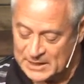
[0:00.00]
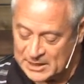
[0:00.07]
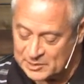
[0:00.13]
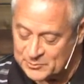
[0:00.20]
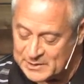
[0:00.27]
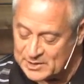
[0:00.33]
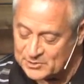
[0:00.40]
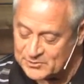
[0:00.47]
And
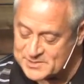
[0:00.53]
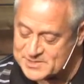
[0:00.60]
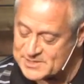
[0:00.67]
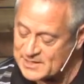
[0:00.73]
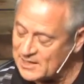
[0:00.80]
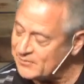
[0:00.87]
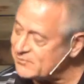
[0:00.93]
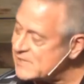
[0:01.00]
we know that
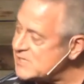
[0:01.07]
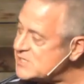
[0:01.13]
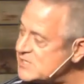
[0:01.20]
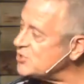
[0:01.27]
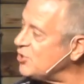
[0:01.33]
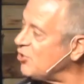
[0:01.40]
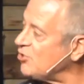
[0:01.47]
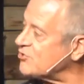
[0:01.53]

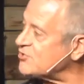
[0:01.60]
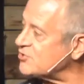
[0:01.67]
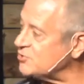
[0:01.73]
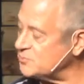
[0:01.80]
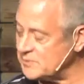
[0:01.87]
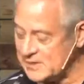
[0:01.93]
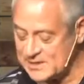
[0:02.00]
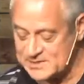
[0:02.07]
salvation also
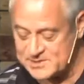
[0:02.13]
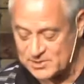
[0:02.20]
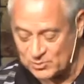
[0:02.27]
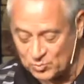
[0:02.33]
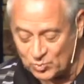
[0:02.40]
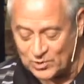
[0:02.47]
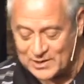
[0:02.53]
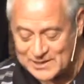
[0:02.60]
means that
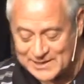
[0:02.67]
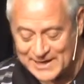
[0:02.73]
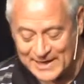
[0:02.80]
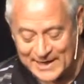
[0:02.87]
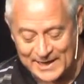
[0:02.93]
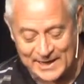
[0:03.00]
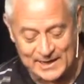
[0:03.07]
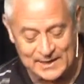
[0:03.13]
one
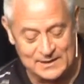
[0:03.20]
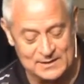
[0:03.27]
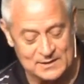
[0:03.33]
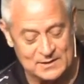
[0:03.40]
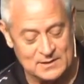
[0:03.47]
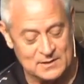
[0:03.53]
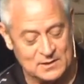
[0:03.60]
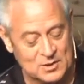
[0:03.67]
day
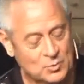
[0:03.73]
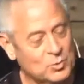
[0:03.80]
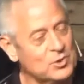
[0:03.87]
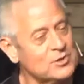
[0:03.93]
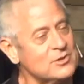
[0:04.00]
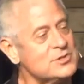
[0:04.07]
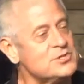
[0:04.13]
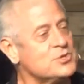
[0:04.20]

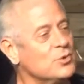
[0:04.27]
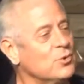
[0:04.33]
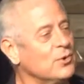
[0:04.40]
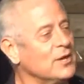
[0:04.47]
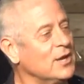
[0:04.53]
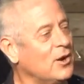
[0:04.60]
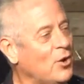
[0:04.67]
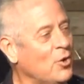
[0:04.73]
we'll
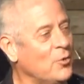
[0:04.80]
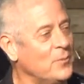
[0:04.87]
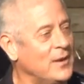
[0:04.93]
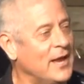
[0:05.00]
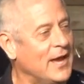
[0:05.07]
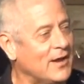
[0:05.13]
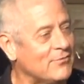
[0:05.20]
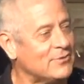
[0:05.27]
enjoy a home in
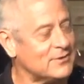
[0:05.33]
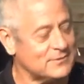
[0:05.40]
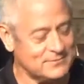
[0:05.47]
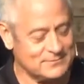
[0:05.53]
heaven.